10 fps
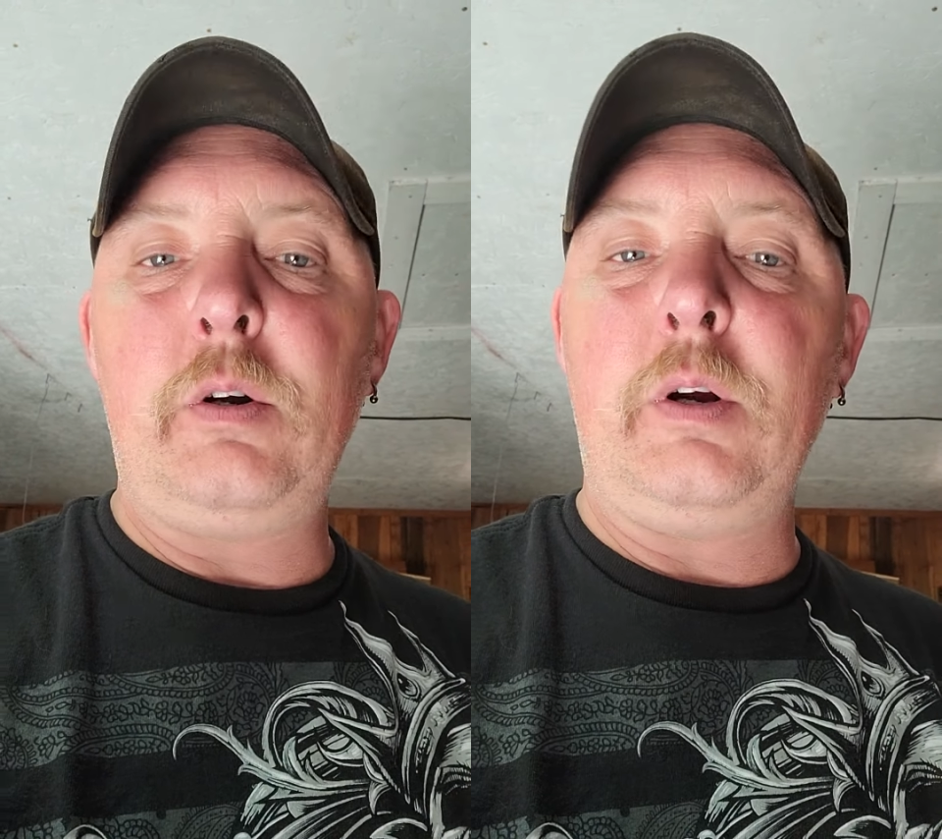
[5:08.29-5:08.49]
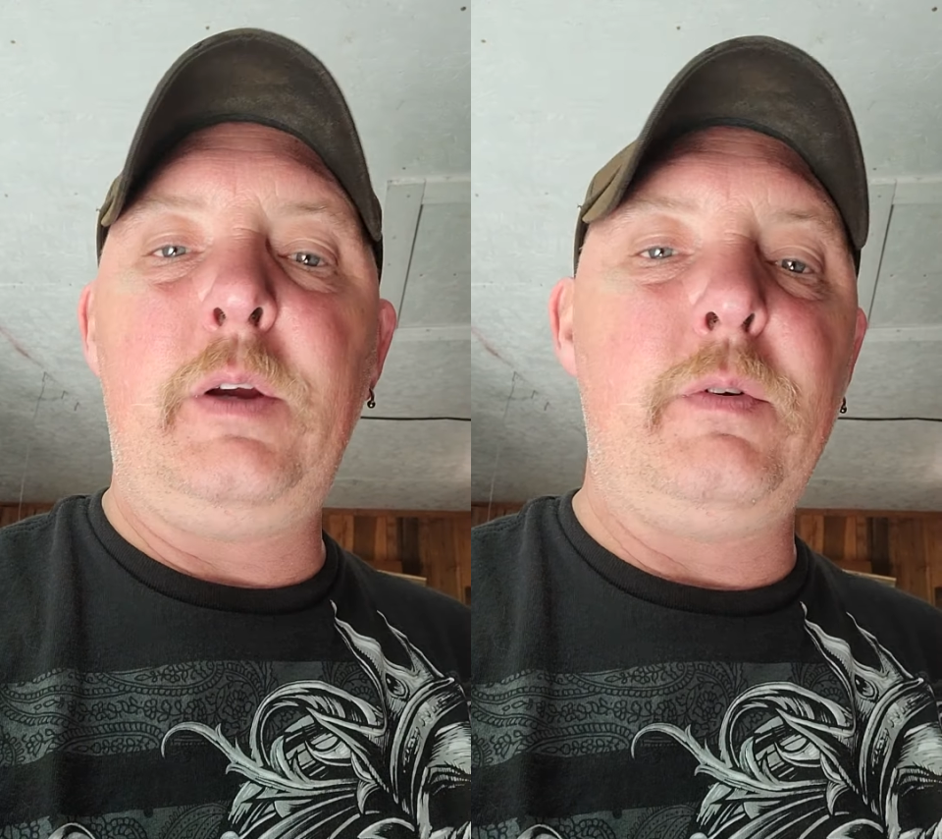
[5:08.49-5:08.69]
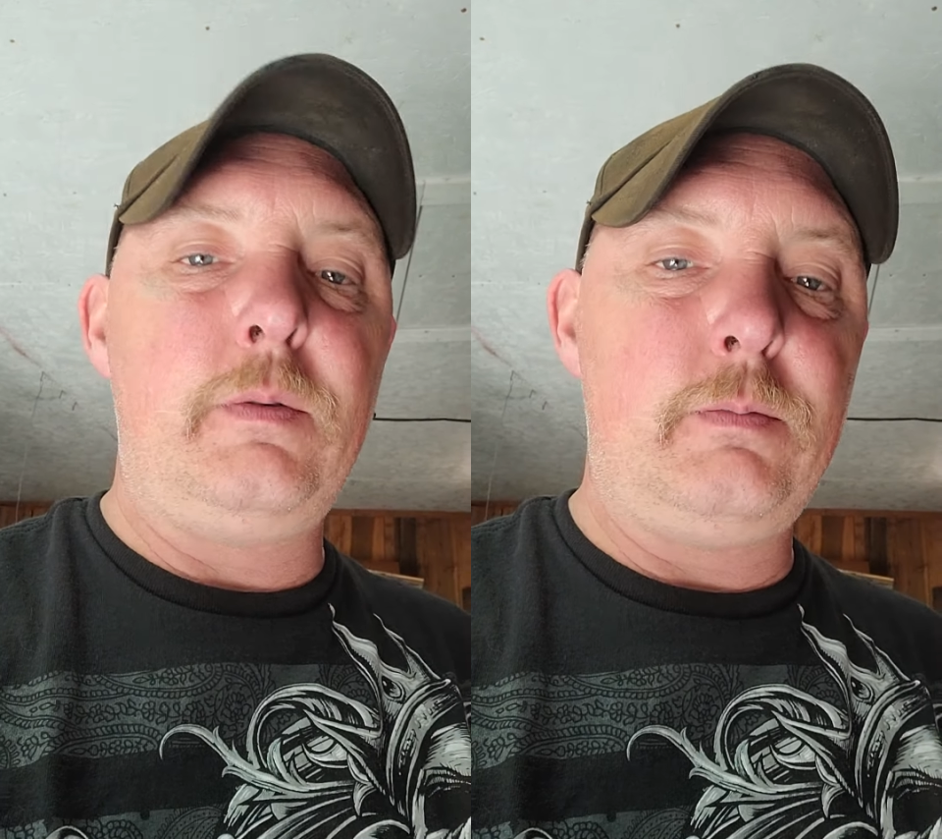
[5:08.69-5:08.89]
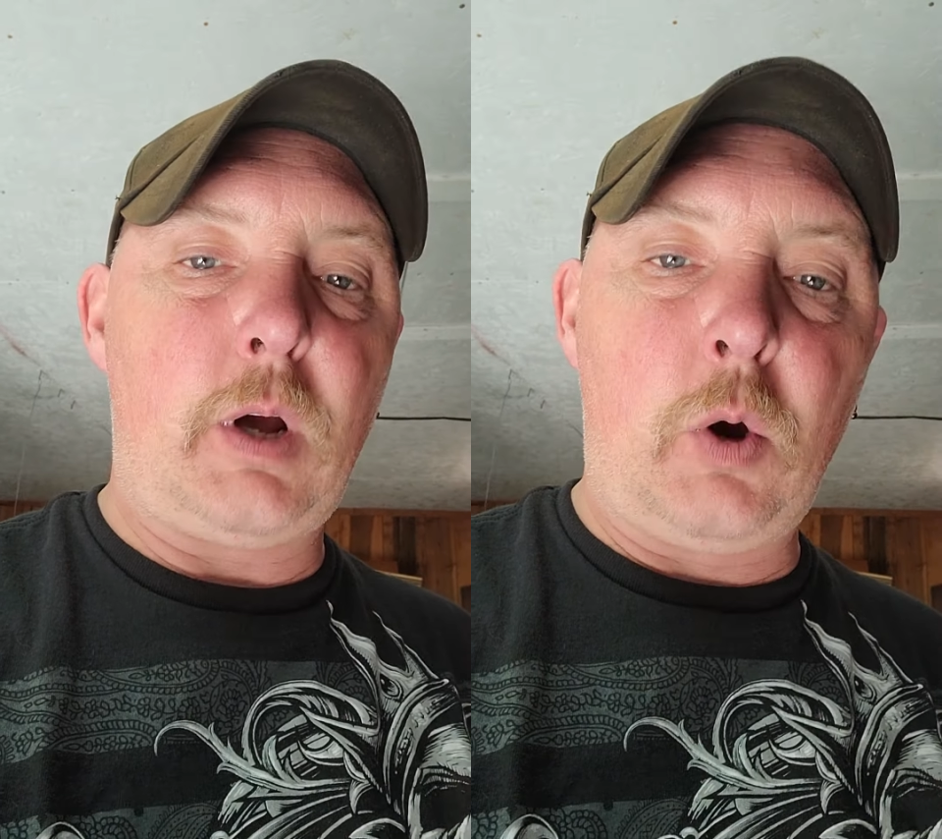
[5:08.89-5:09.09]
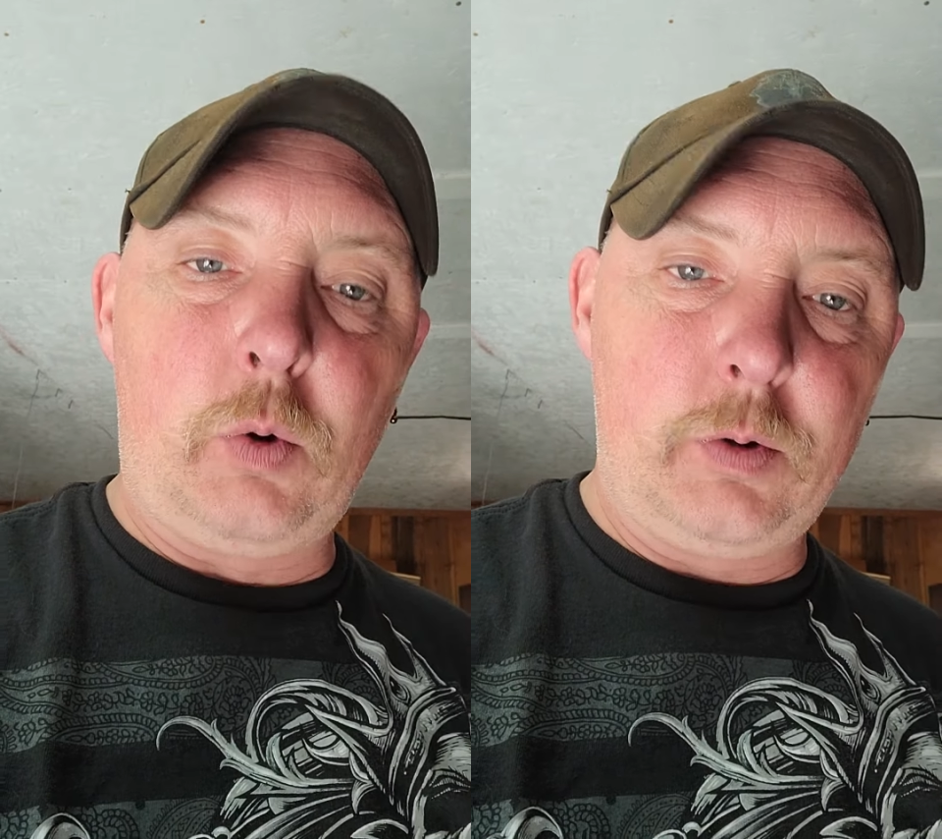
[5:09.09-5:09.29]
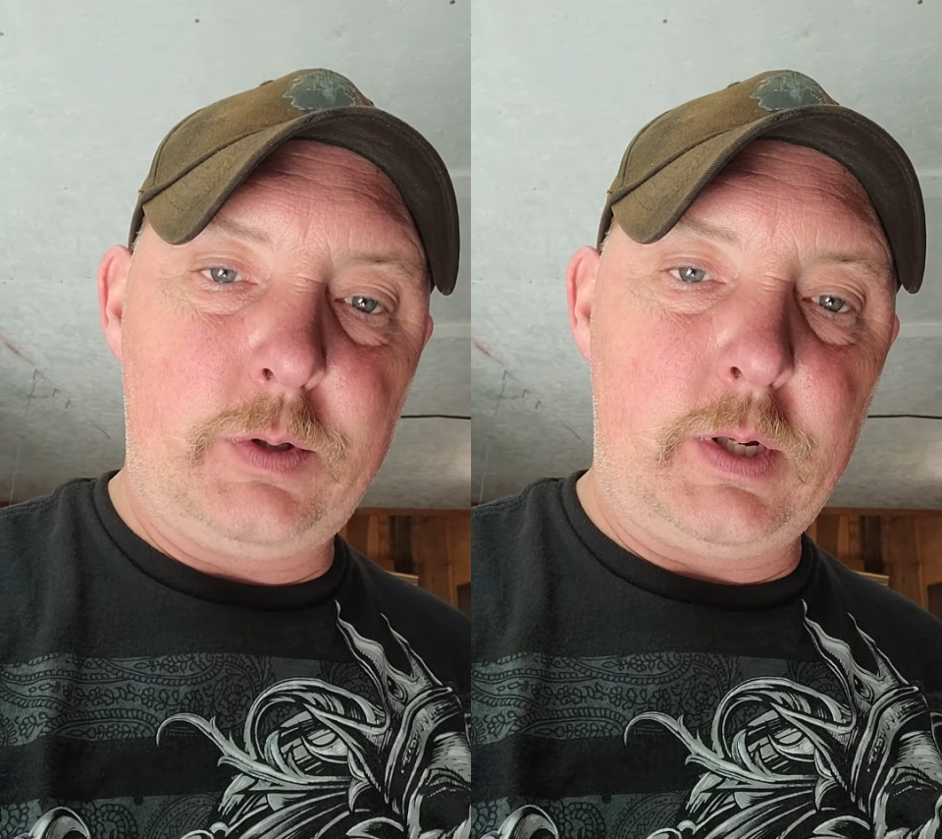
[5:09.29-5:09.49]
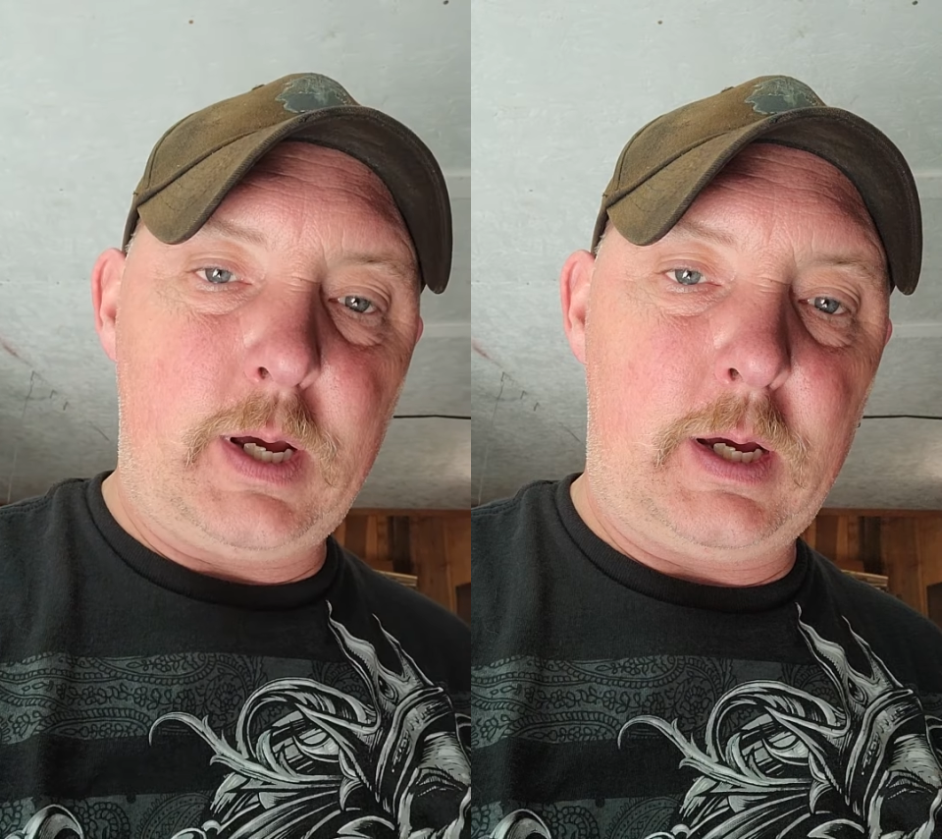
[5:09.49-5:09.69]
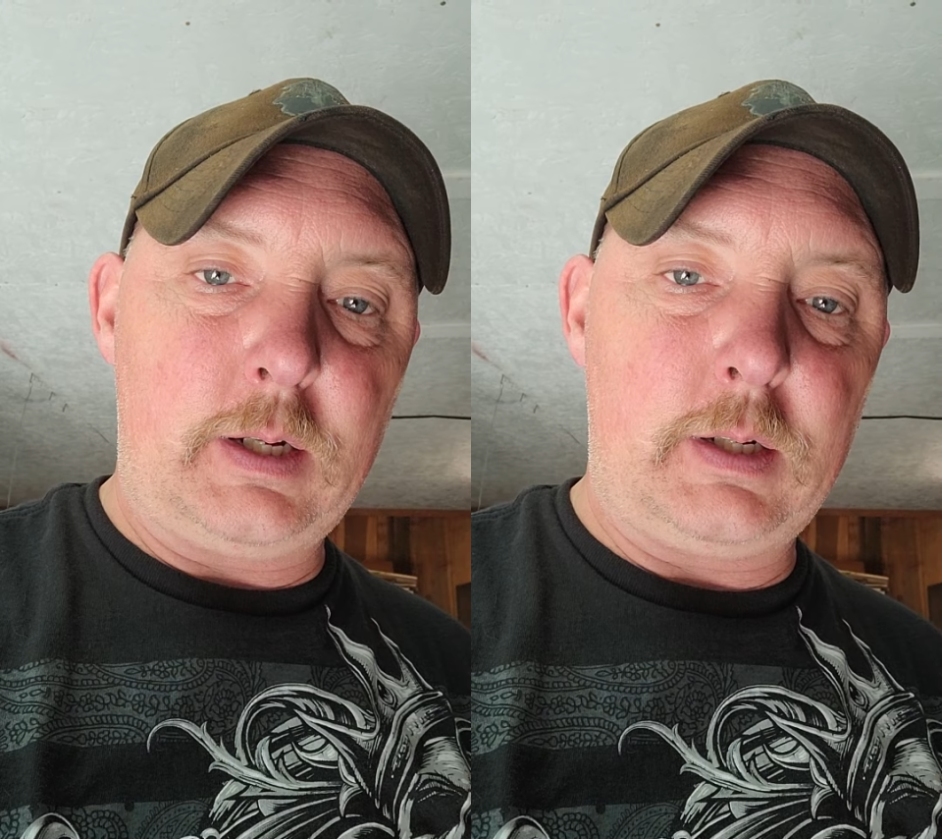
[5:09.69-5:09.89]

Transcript: or even older than that.